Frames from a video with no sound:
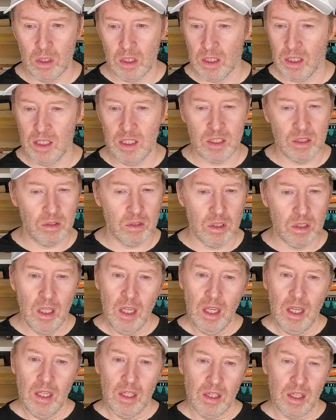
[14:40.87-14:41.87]
It's
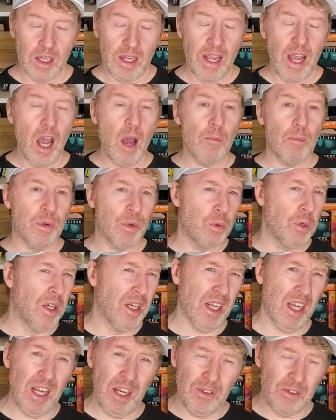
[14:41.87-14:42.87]
the gap between
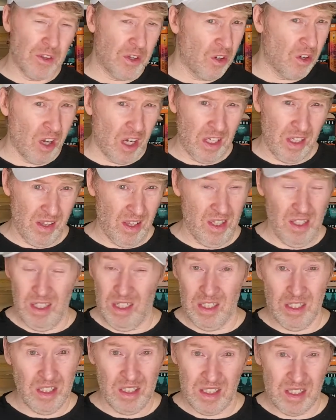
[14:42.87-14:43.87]
8th and 9th
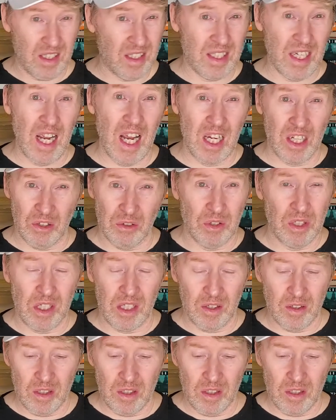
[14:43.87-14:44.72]
is staggering.